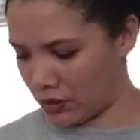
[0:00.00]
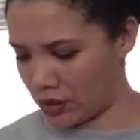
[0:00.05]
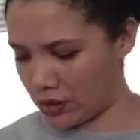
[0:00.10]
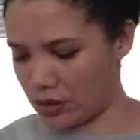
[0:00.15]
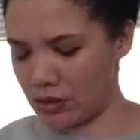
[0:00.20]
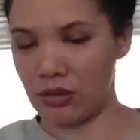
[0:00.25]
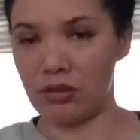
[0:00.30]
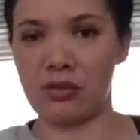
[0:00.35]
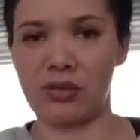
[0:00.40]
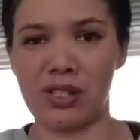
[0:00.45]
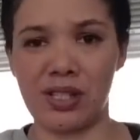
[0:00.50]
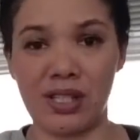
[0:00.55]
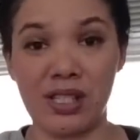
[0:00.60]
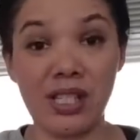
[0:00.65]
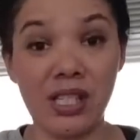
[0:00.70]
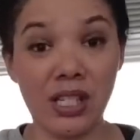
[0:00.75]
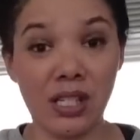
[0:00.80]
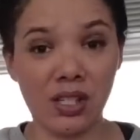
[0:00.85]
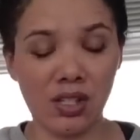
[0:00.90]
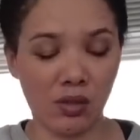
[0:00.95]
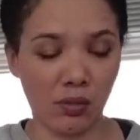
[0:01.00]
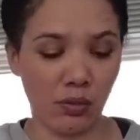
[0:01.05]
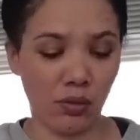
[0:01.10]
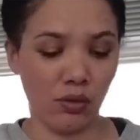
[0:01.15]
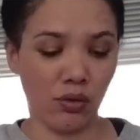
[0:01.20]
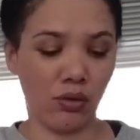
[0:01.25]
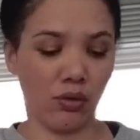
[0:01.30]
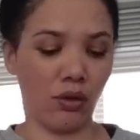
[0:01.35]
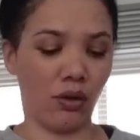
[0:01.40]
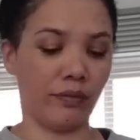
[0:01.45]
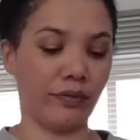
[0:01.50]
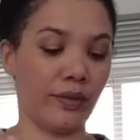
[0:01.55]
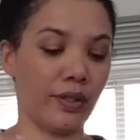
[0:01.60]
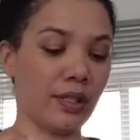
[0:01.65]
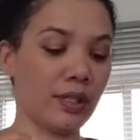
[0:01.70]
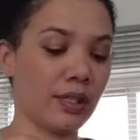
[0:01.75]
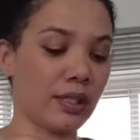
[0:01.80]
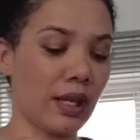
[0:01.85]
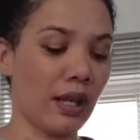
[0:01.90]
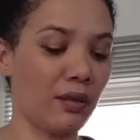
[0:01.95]
just use a teaspoon of
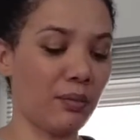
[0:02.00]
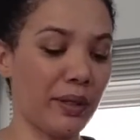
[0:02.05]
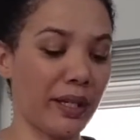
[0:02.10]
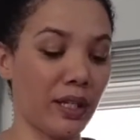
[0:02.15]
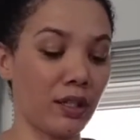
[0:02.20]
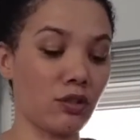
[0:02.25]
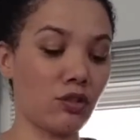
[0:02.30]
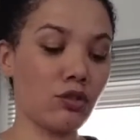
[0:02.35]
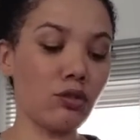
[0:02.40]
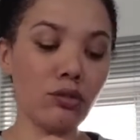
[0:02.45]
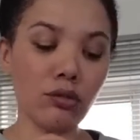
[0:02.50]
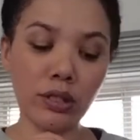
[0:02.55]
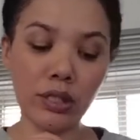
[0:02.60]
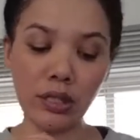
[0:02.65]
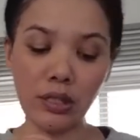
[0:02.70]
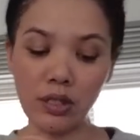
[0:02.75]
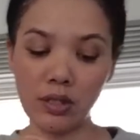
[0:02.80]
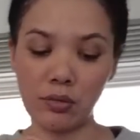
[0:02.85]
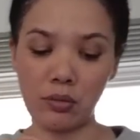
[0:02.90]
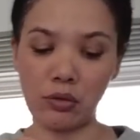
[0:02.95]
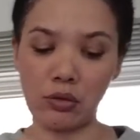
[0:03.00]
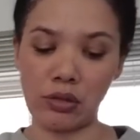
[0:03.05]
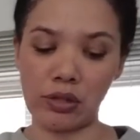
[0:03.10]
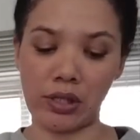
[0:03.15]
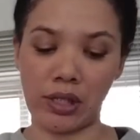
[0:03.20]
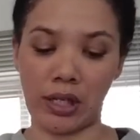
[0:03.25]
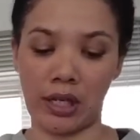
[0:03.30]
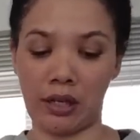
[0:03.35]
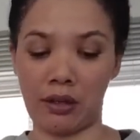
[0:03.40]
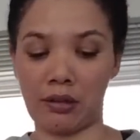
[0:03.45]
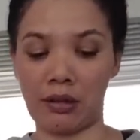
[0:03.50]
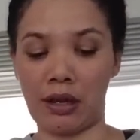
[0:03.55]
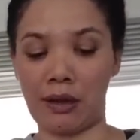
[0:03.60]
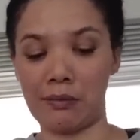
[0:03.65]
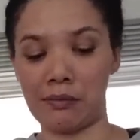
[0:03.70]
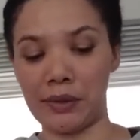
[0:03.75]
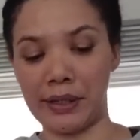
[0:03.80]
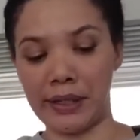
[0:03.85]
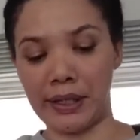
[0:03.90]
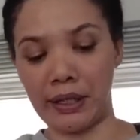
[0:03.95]
this. I'll make it 2 teaspoons again.
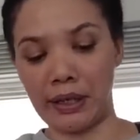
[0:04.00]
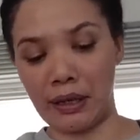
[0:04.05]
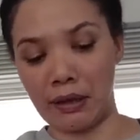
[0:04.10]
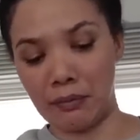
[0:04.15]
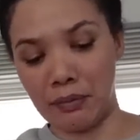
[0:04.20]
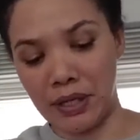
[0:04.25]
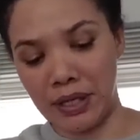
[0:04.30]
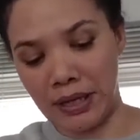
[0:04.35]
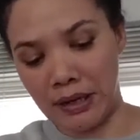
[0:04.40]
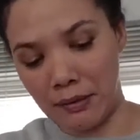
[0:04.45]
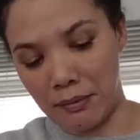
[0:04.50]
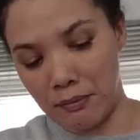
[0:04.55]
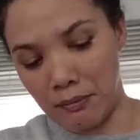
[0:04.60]
I'm making a bigger